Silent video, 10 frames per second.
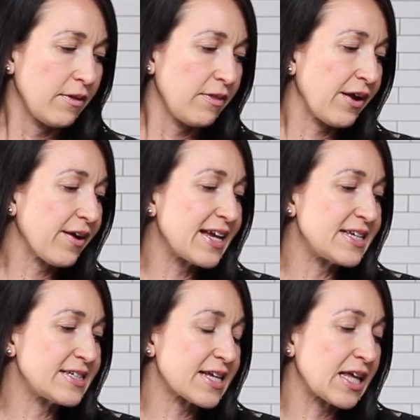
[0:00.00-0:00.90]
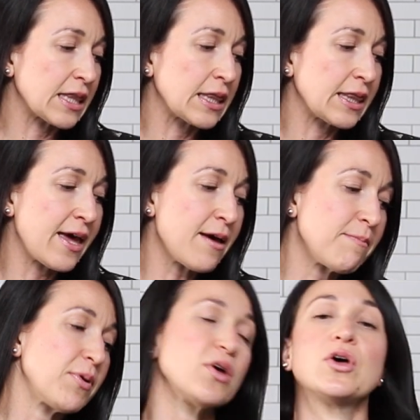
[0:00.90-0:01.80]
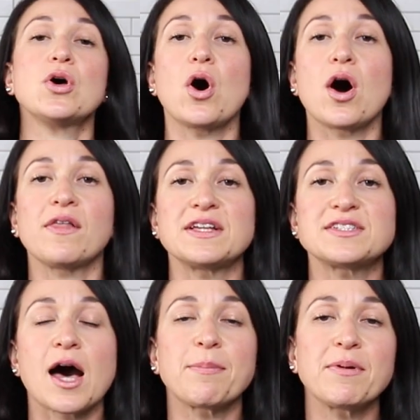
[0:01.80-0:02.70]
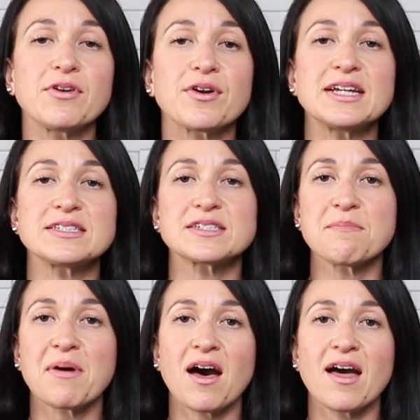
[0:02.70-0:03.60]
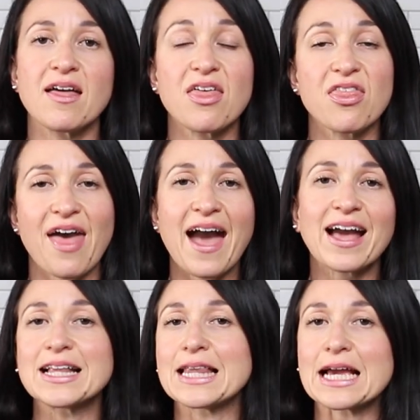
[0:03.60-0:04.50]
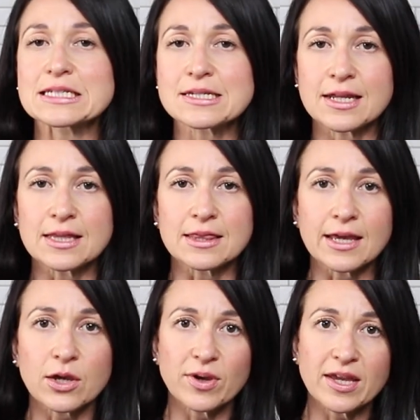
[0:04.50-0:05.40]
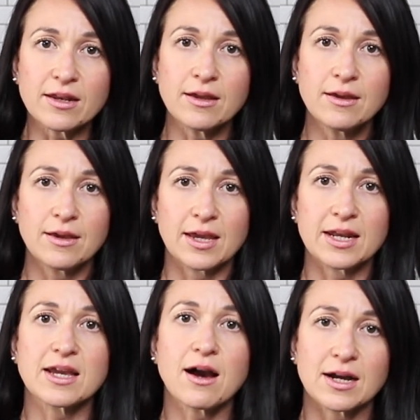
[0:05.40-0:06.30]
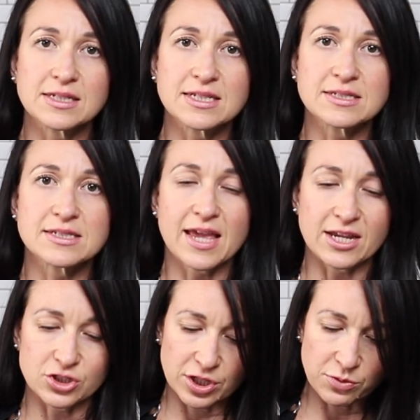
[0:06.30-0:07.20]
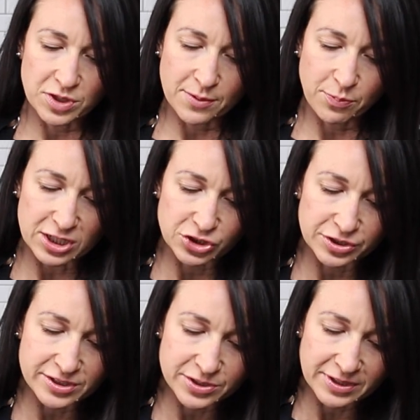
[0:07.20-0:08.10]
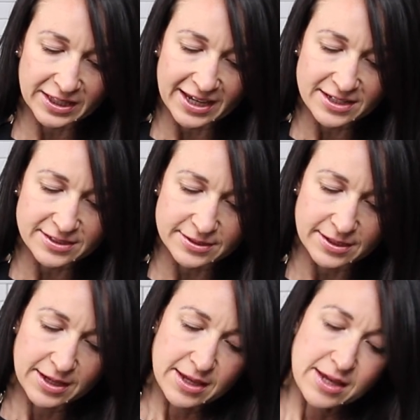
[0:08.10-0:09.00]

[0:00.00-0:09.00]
There is a lip on the top of your Instant Pot that collects any liquid, any condensation when the pressure is released.